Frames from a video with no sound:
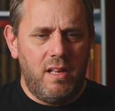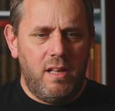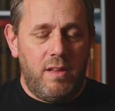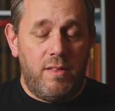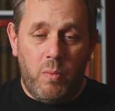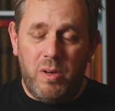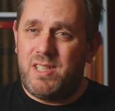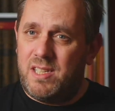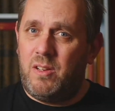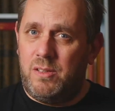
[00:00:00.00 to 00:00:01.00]
there was this
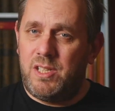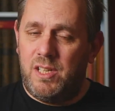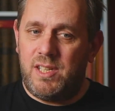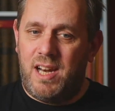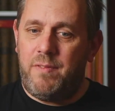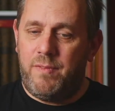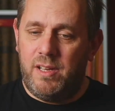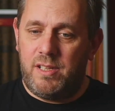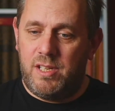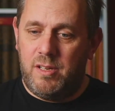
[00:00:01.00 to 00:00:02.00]
concerted effort
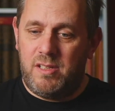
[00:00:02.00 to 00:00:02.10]
to